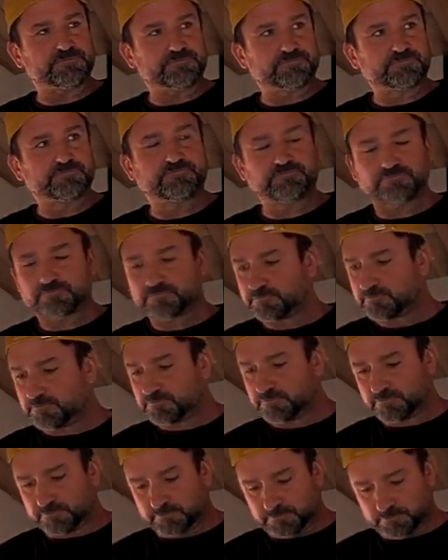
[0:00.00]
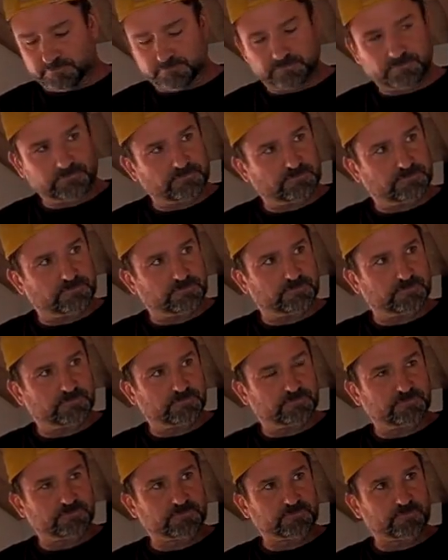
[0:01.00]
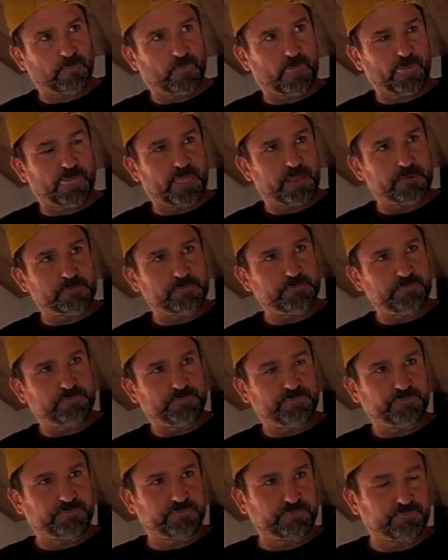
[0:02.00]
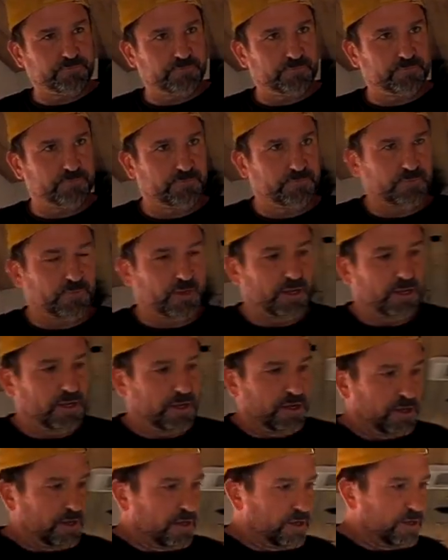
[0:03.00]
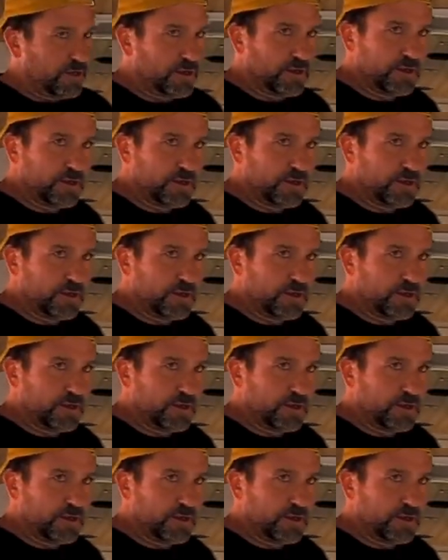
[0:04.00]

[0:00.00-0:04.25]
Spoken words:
What are we doing to heat the bus when we want to kick on a furnace, or how are you